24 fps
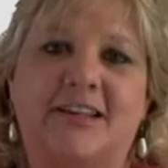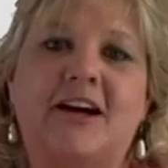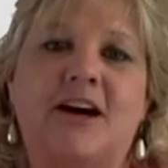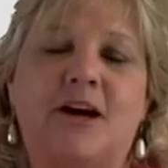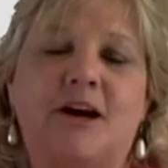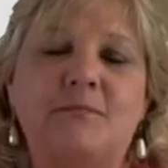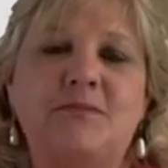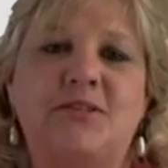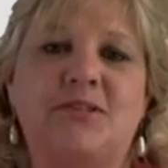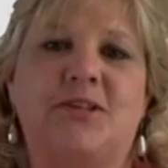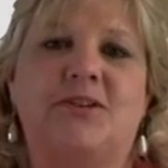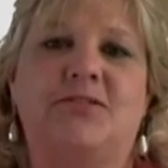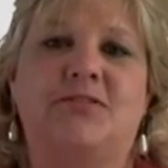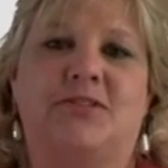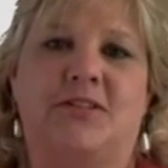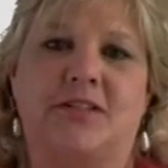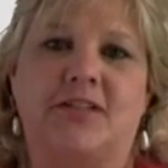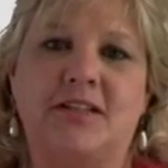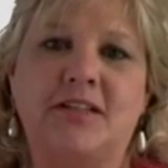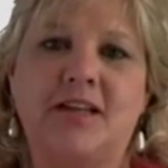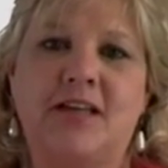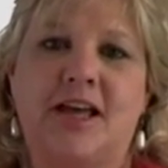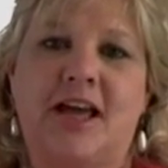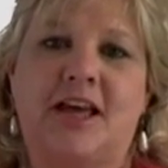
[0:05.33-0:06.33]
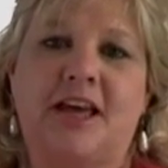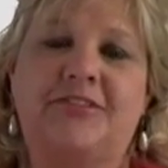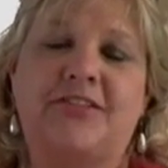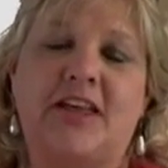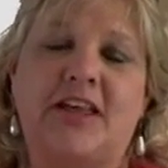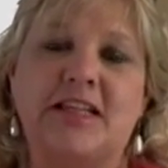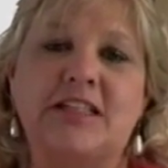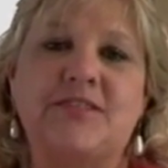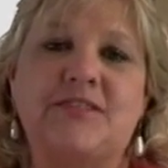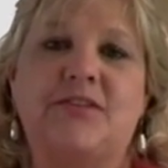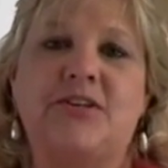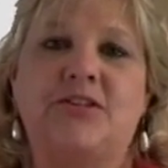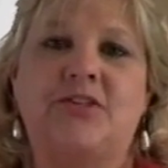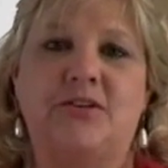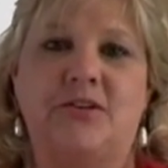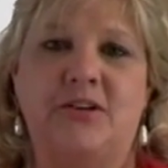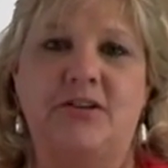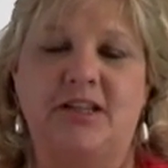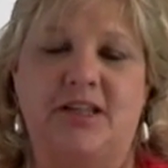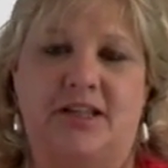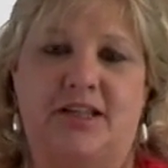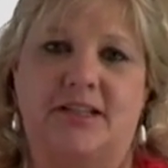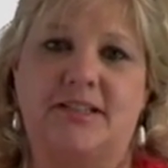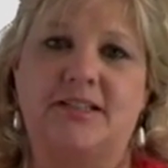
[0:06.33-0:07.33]
I'm Susan, and thanks for
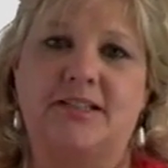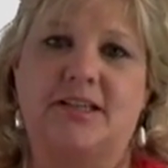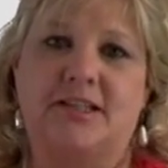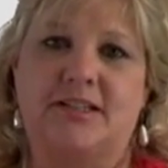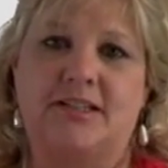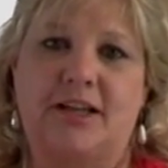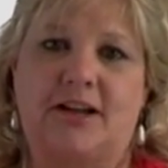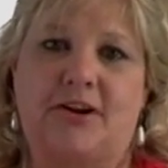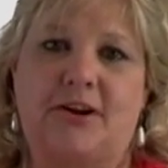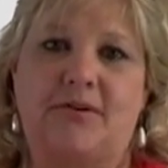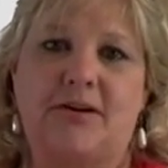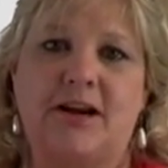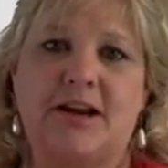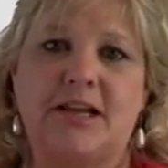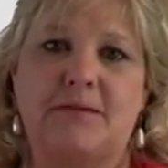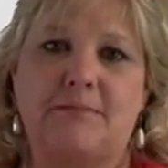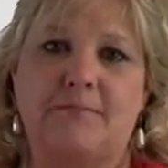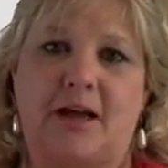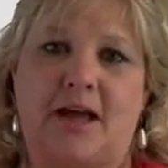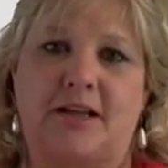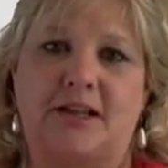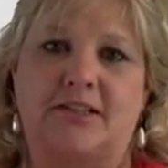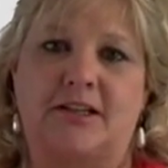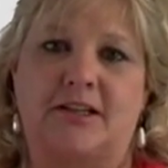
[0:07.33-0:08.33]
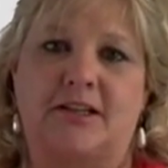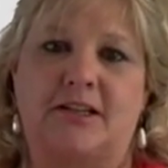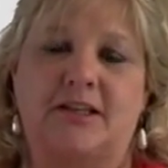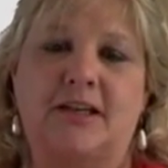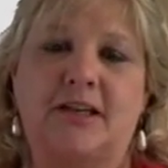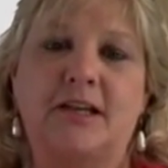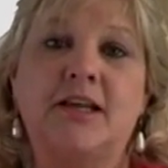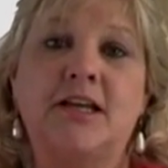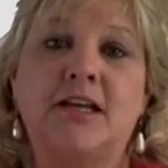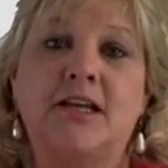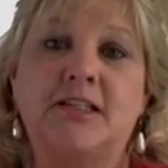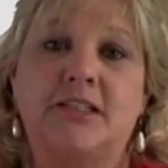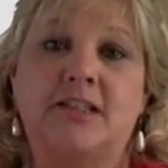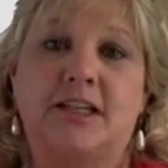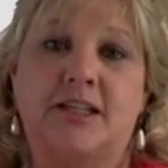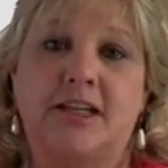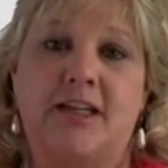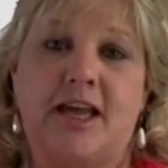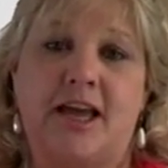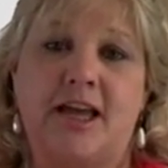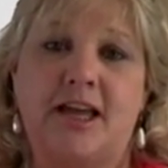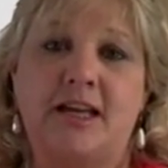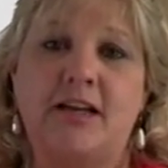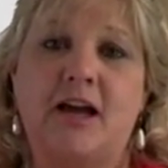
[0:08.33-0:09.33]
tuning in to Decorating Magic.
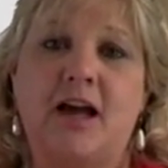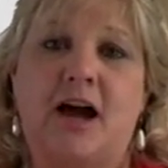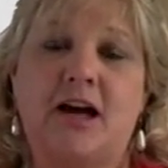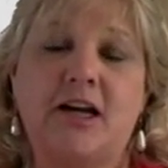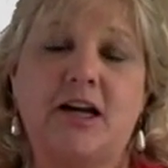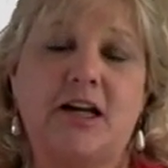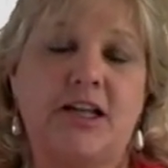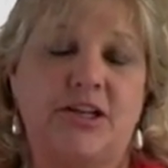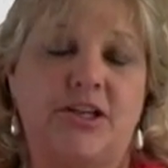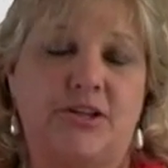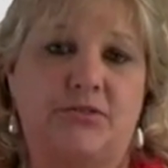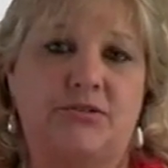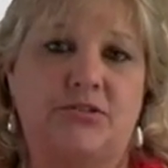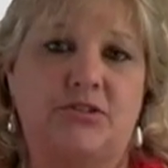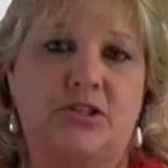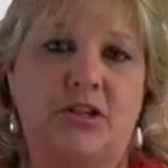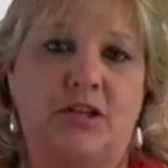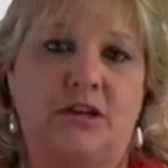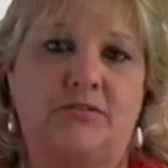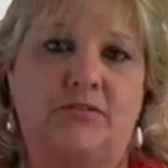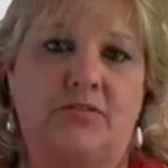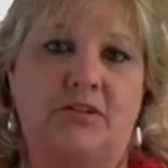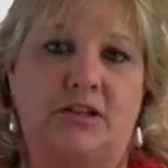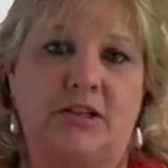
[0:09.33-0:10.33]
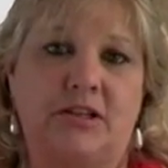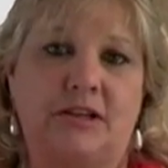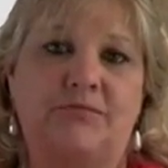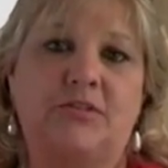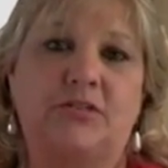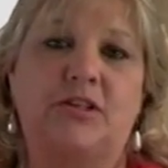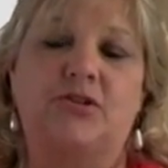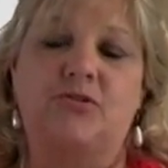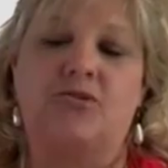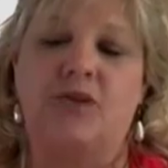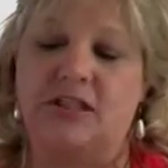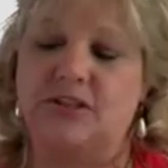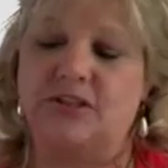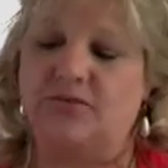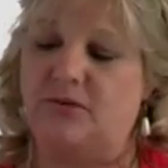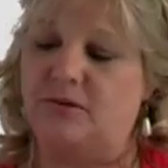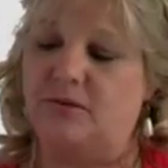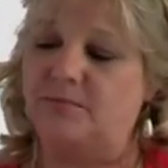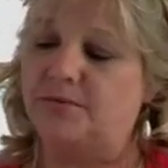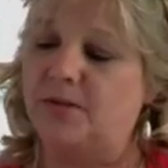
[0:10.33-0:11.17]
Today, I'm going to use silver leaf to transform